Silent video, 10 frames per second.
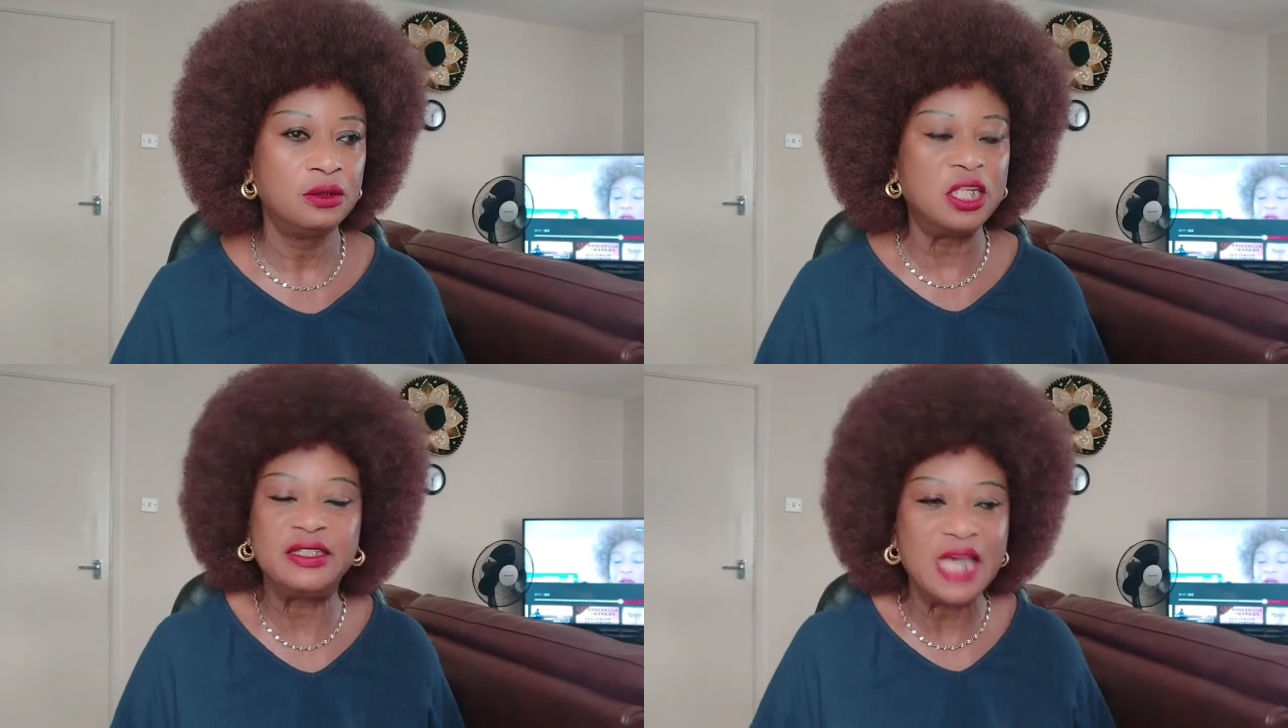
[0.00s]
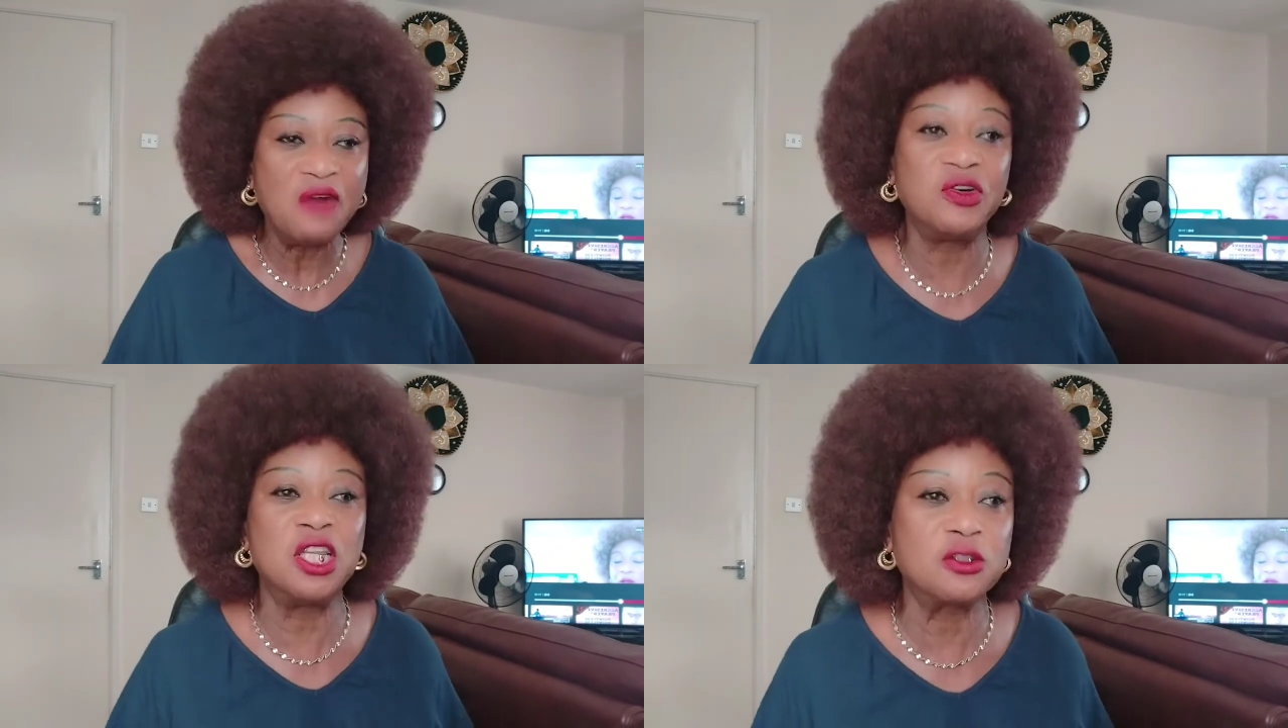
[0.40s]
The
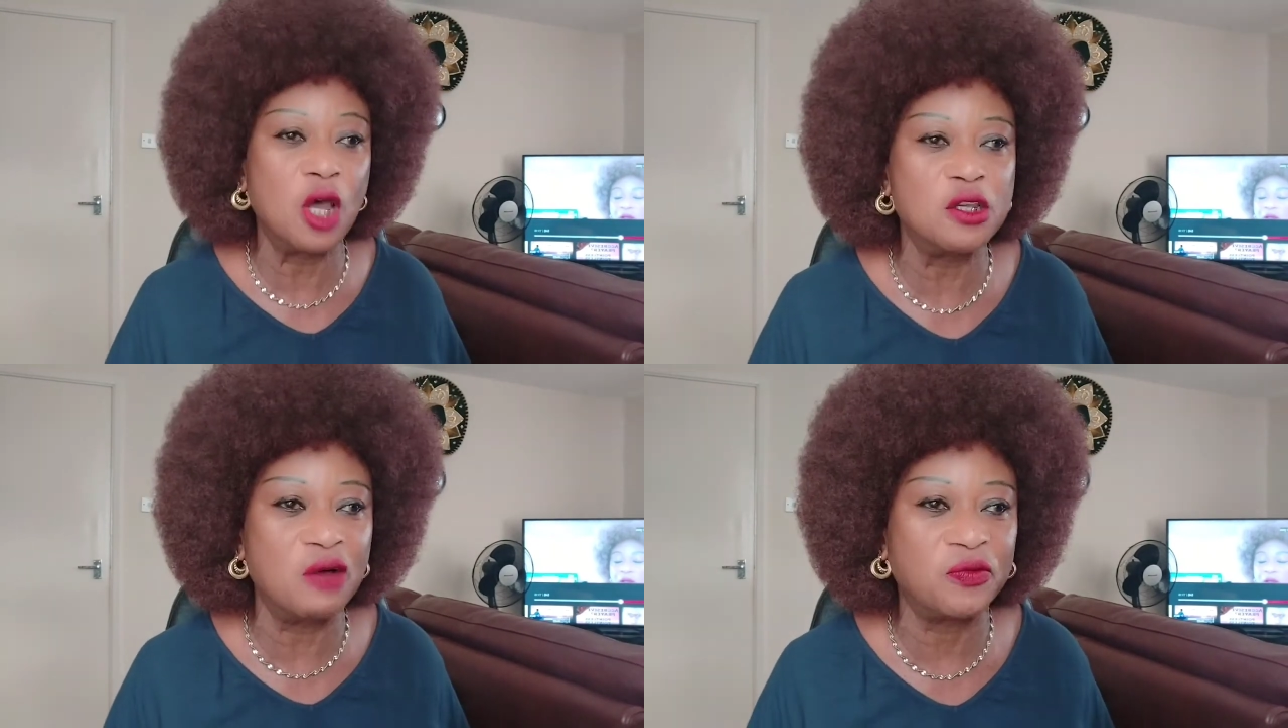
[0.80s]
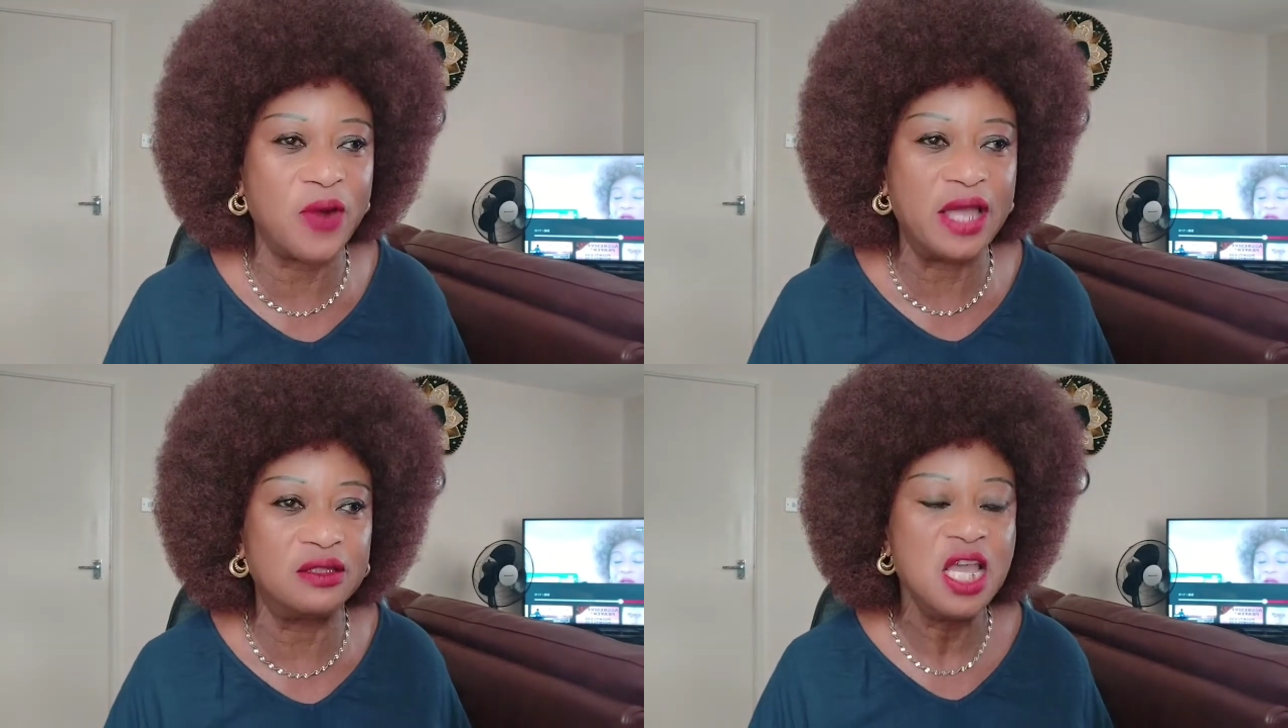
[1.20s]
devil is not your
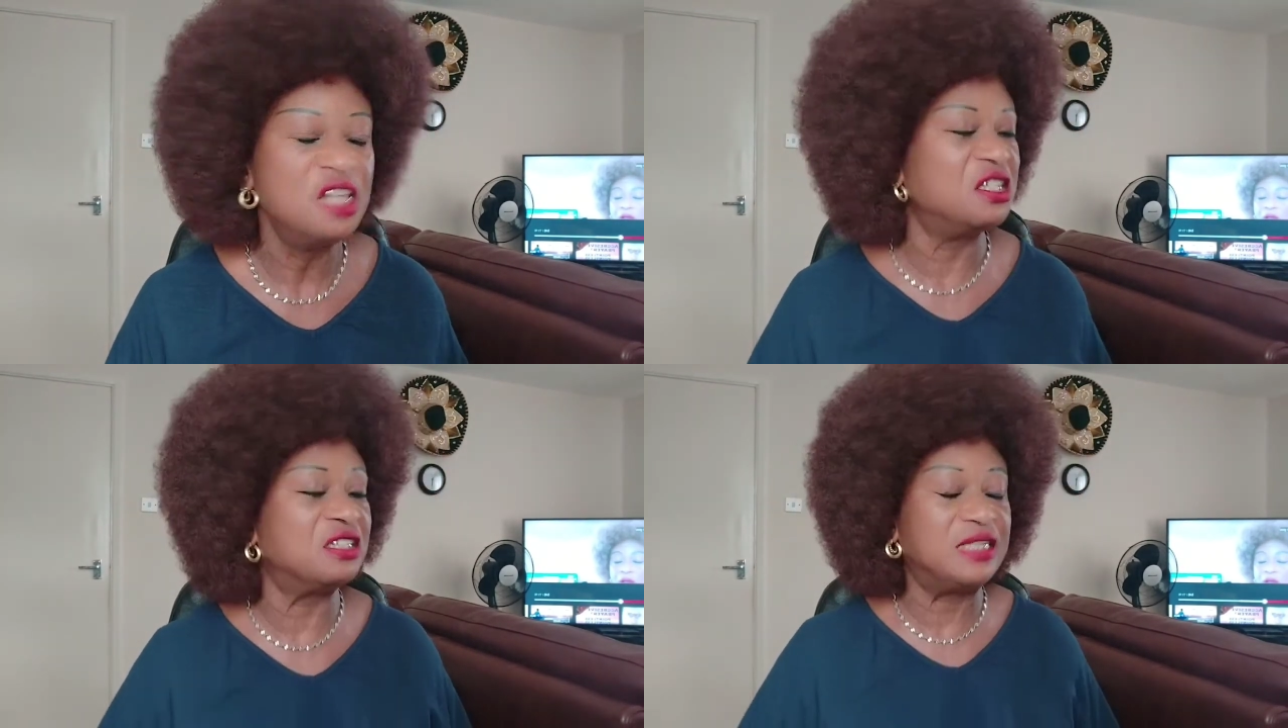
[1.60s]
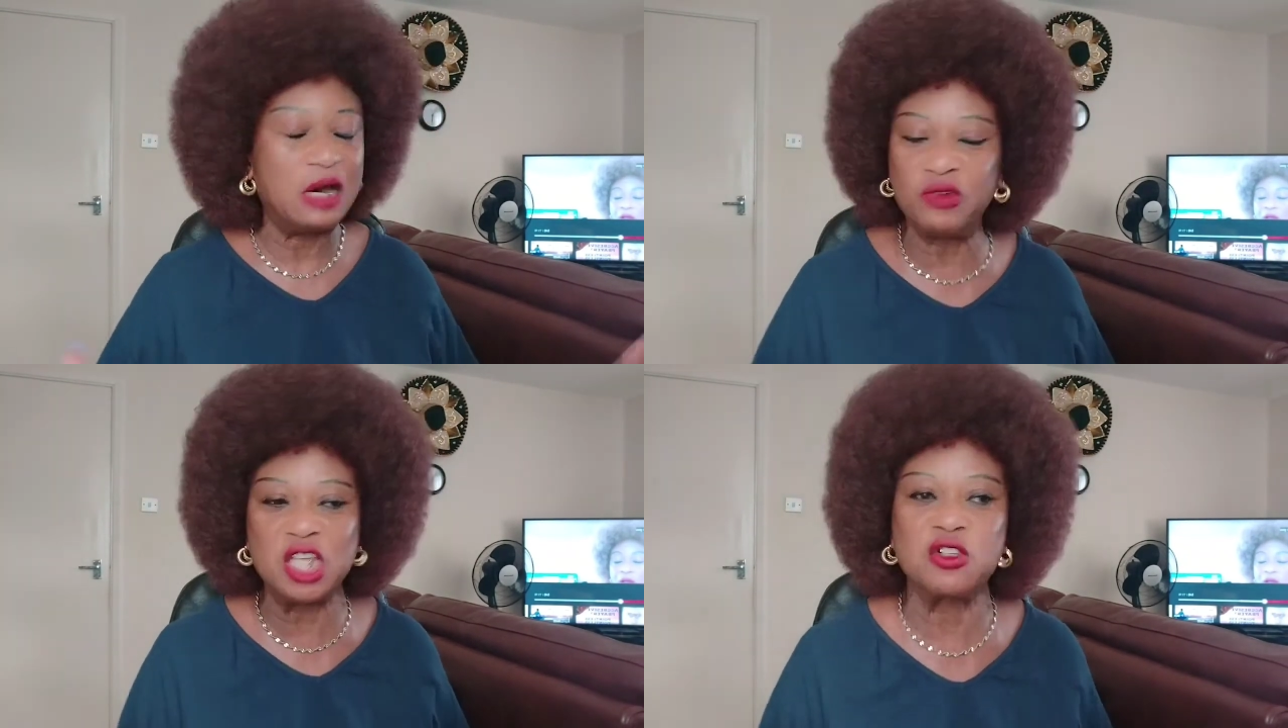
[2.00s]
friend. The
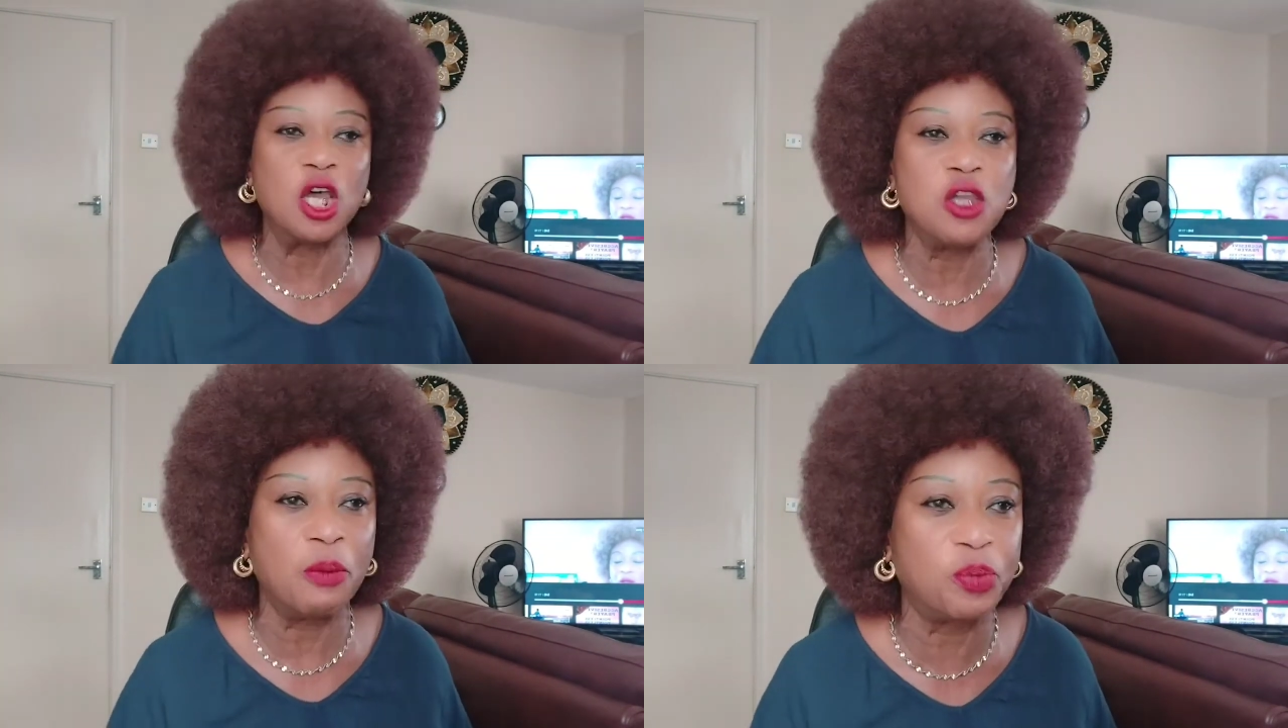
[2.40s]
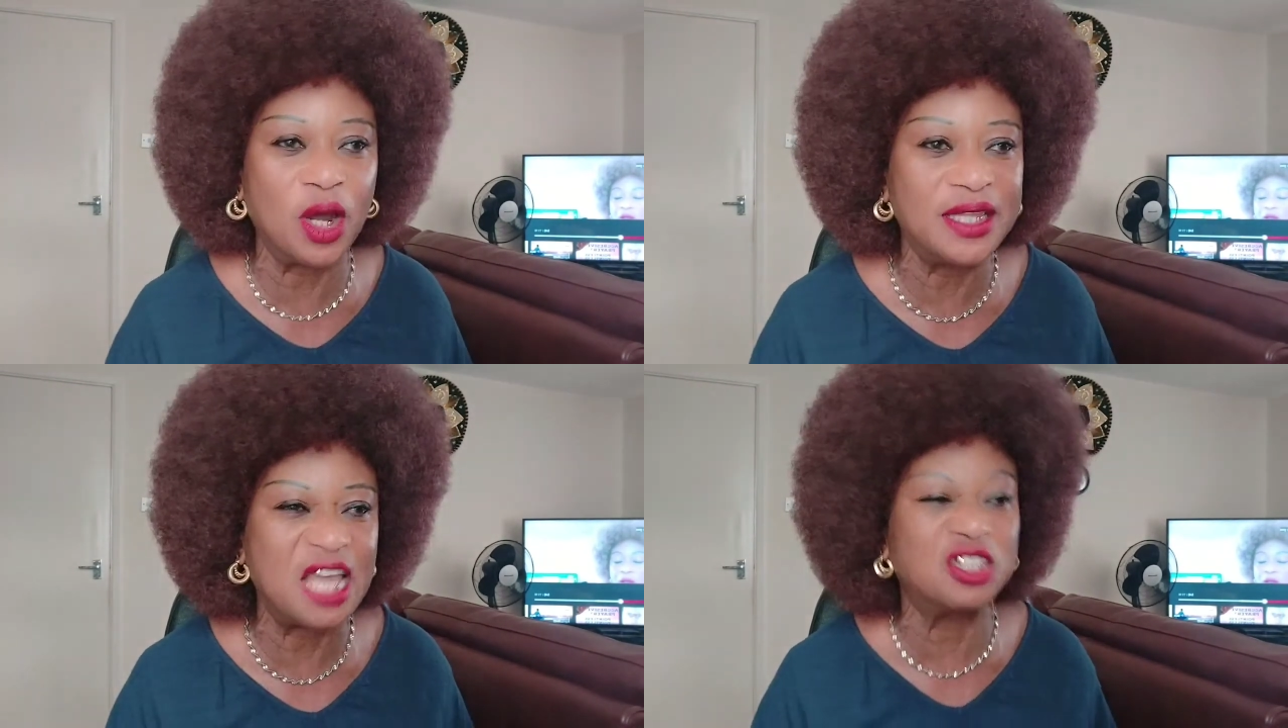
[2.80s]
devil is not your brother.